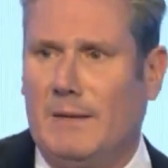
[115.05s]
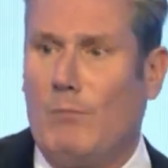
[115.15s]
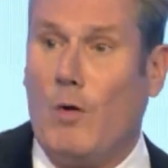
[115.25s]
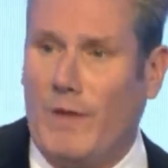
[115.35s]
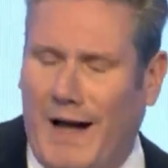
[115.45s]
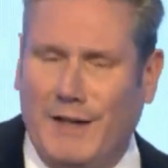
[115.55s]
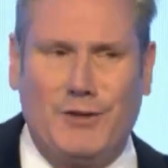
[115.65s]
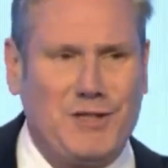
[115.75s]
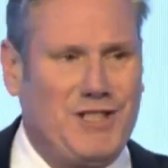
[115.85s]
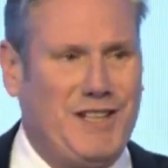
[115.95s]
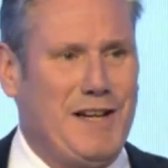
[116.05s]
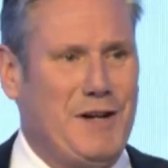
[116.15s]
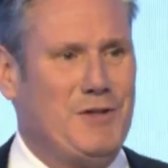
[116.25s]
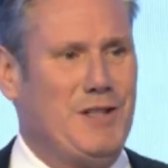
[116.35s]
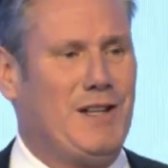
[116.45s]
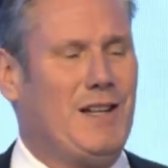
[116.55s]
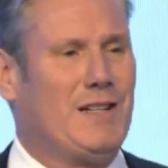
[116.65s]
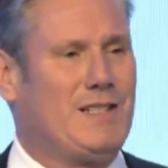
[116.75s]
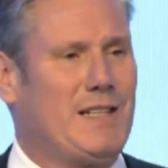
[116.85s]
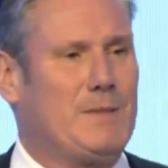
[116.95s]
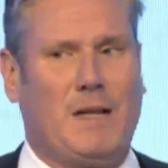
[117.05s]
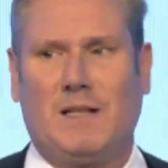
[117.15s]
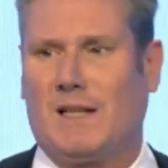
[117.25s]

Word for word: more than 100 CEOs in the last six months